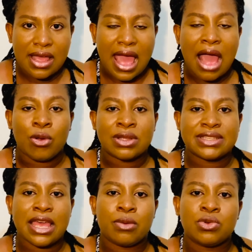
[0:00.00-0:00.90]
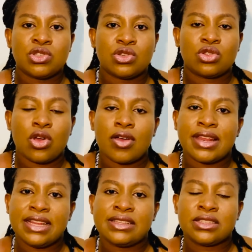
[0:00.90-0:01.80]
I was able to turn
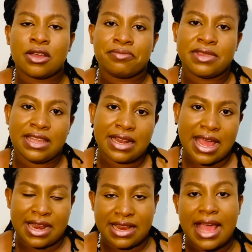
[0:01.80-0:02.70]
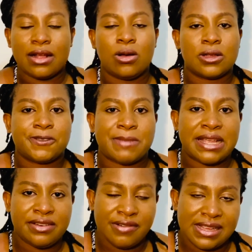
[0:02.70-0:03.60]
in something, and I got my
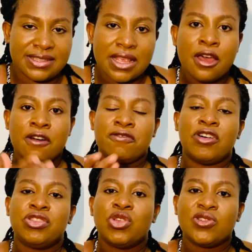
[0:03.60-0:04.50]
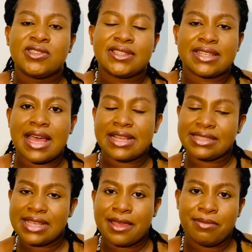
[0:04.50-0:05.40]
grades for those
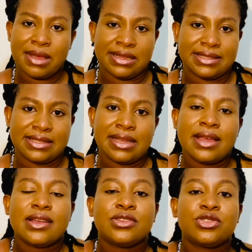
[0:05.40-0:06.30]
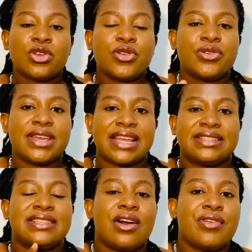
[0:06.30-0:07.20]
assignments. So you can
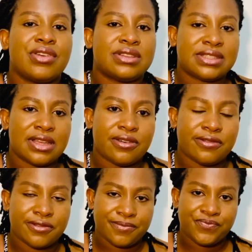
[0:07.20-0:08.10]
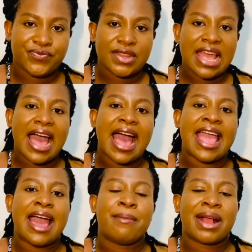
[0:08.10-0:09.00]
tell yourself, I
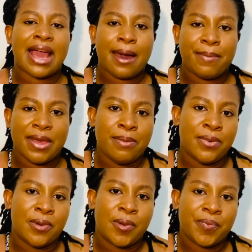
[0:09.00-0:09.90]
am capable,